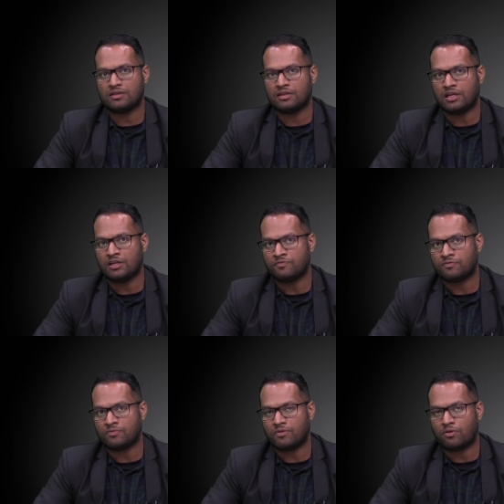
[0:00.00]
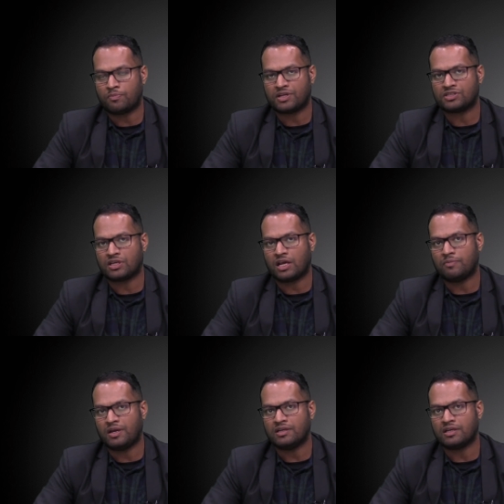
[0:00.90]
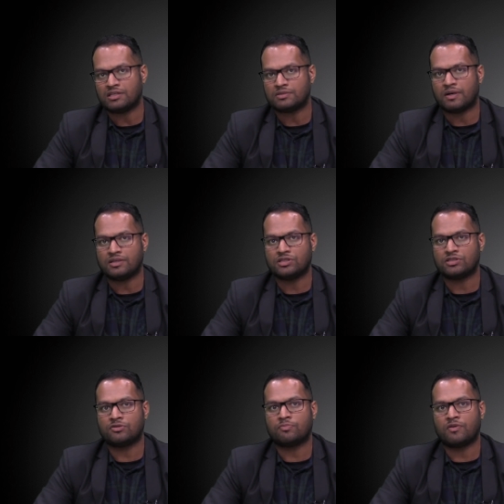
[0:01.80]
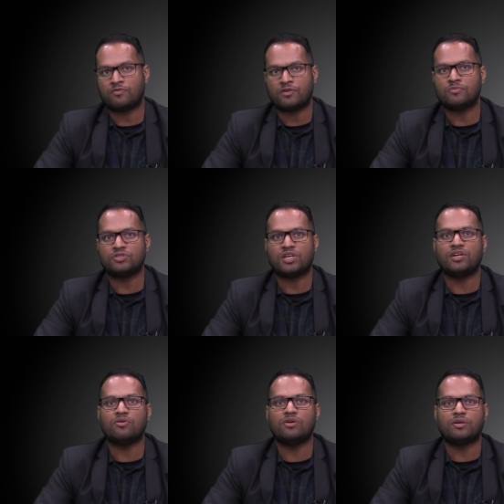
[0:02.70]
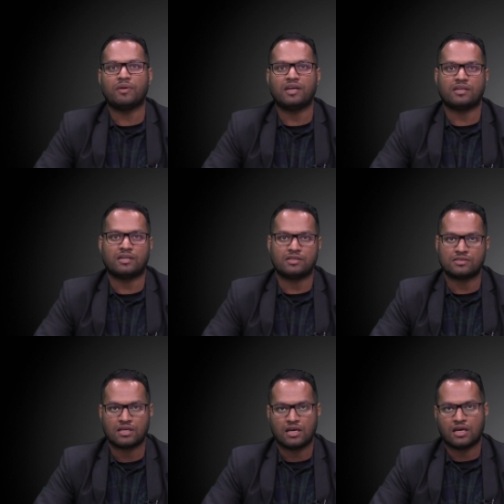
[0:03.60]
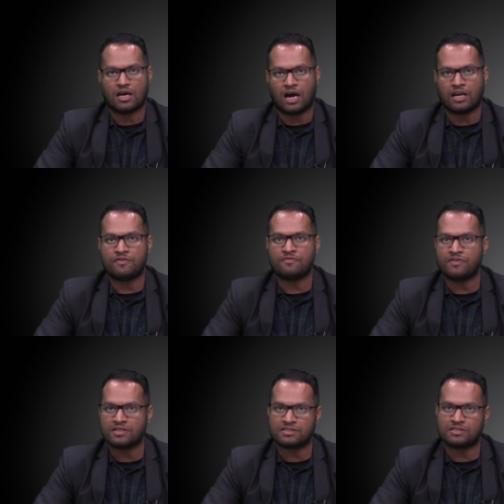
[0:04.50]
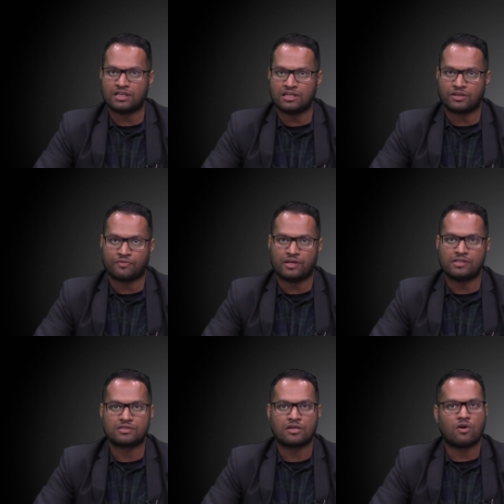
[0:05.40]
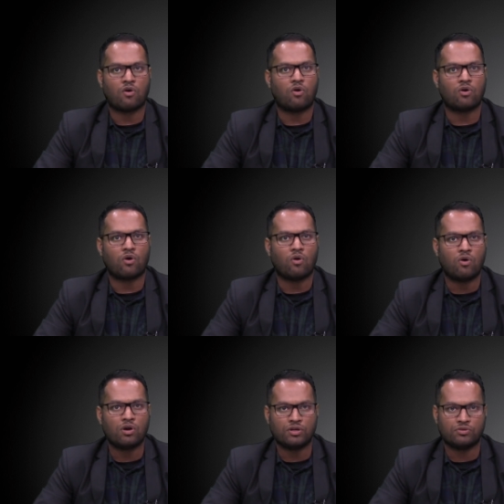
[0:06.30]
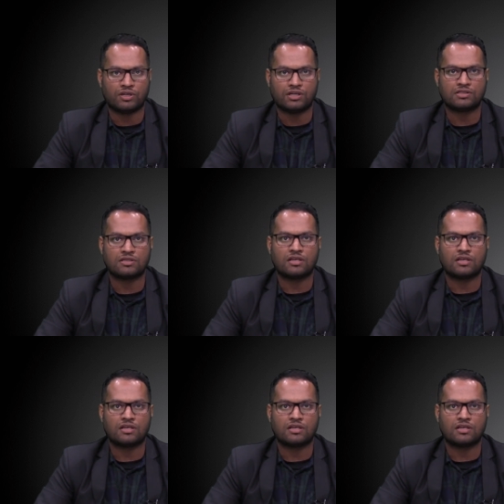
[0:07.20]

the operation and maintenance budget to perform scheduled maintenance at fixed intervals on all units,